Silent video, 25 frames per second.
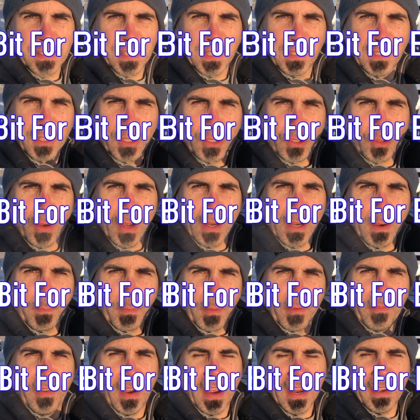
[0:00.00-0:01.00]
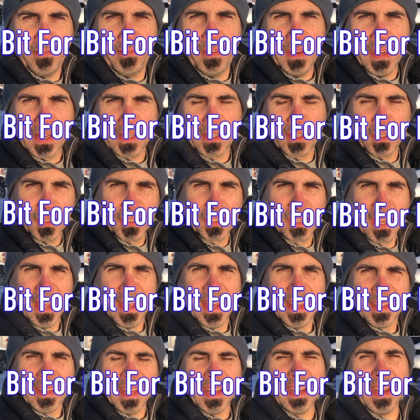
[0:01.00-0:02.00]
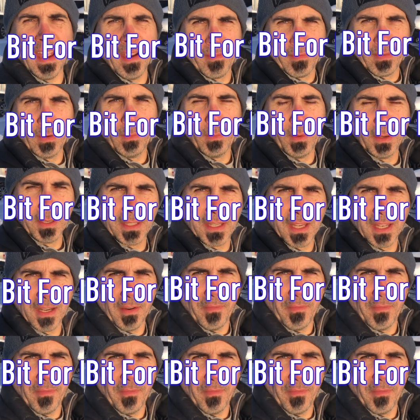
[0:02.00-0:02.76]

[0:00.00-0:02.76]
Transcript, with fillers: and they're trying to provide vehicles that everyone can